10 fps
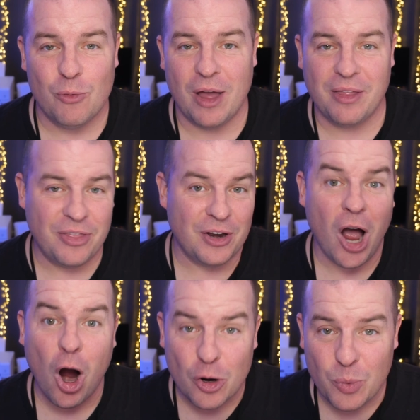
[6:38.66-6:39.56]
rather than
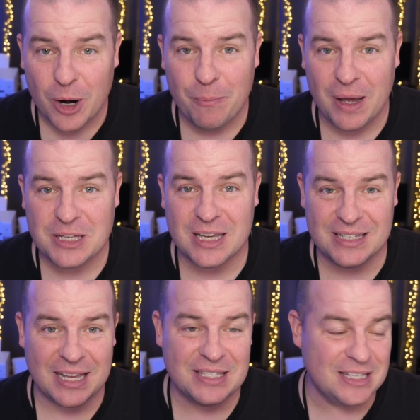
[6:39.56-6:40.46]
hardware based
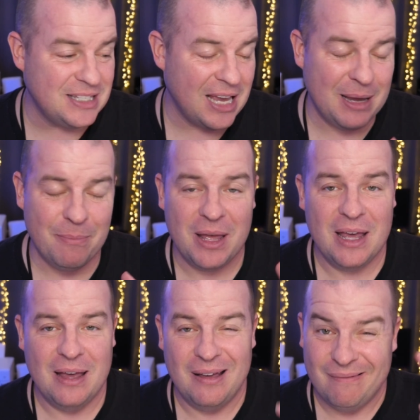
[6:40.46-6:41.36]
because that's the same
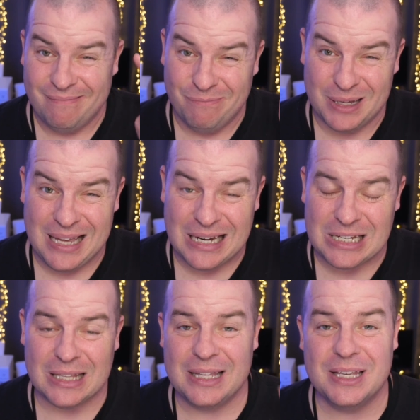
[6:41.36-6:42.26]

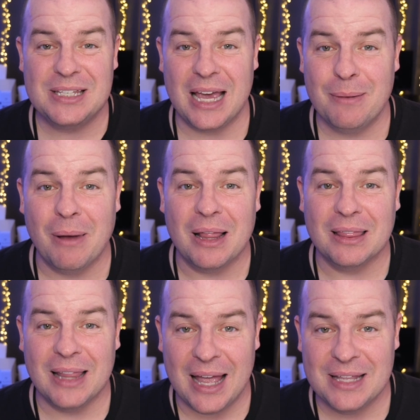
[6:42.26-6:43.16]
potentially the same
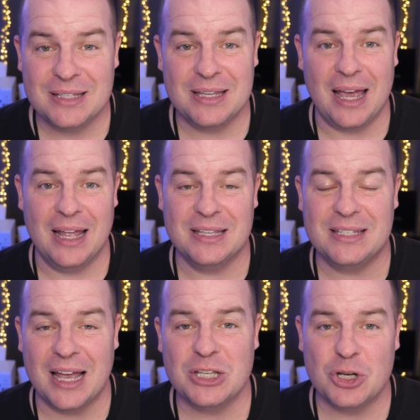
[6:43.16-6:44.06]
lens and
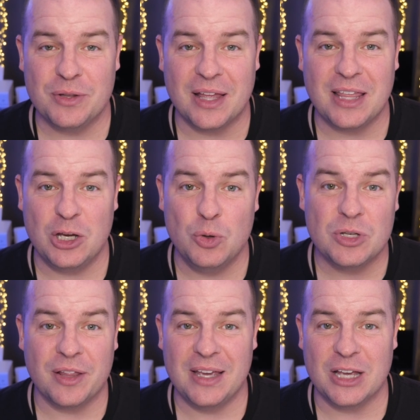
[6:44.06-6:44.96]
sensor that they
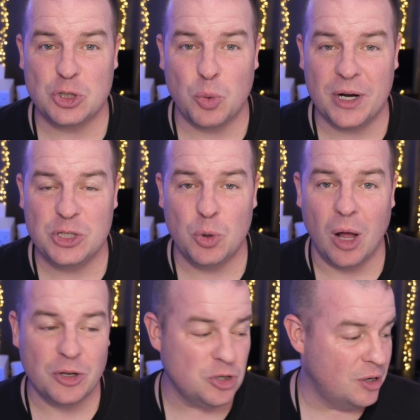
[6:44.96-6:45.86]
use on the S22
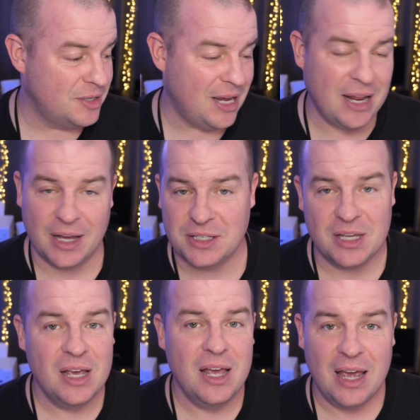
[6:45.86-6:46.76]
Ultra
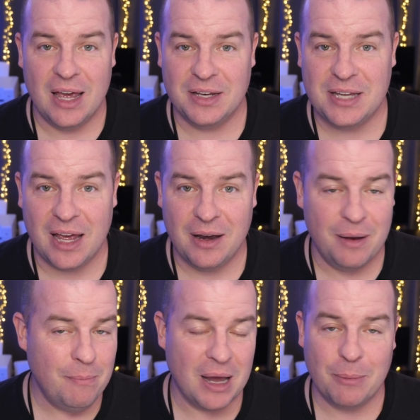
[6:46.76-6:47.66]
10x and
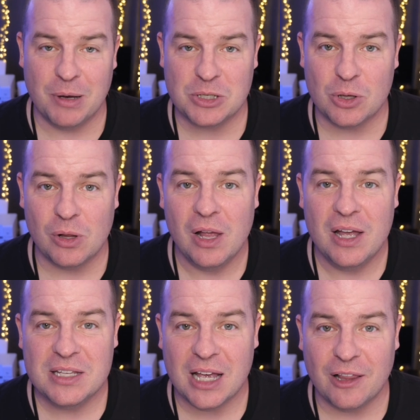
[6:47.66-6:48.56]
10 megapixel
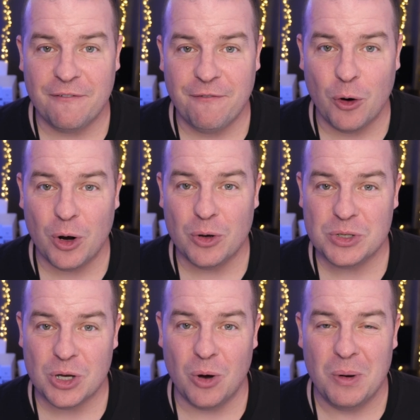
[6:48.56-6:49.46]
telephoto.
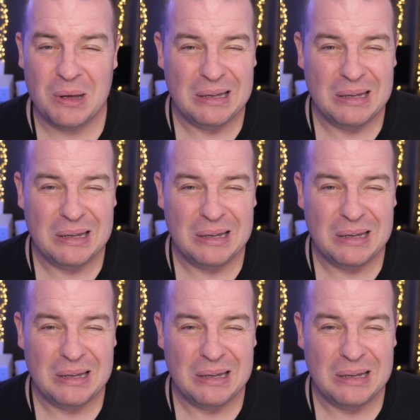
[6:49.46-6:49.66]
So